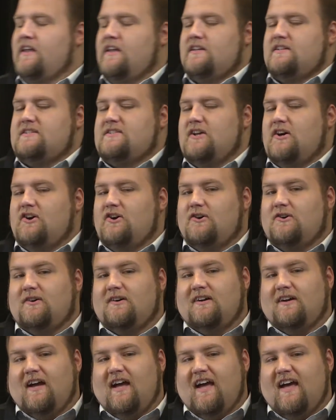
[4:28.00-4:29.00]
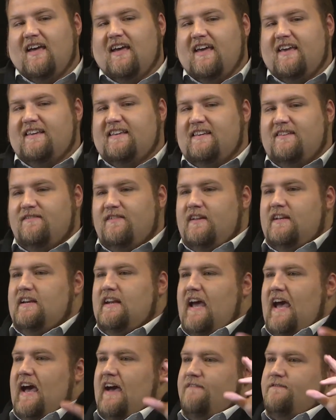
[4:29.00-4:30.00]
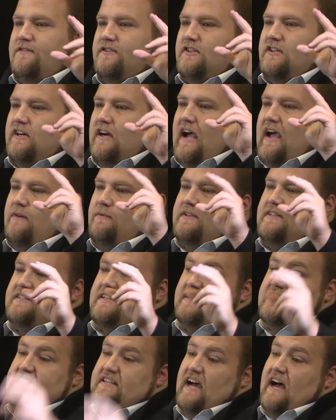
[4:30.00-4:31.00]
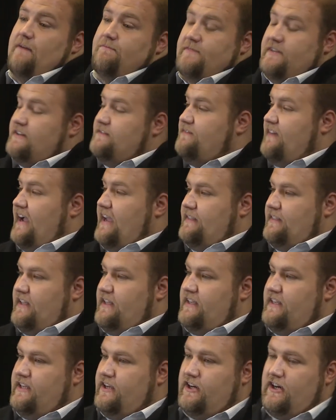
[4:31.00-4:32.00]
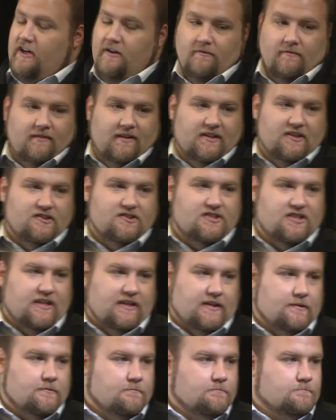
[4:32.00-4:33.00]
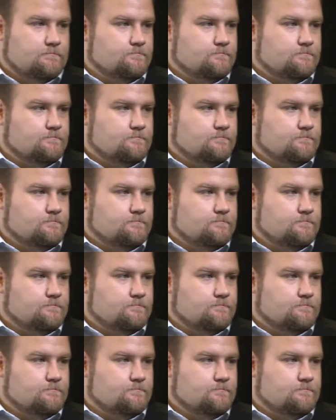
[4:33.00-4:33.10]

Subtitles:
So even after I was adopted finally here in Eugene,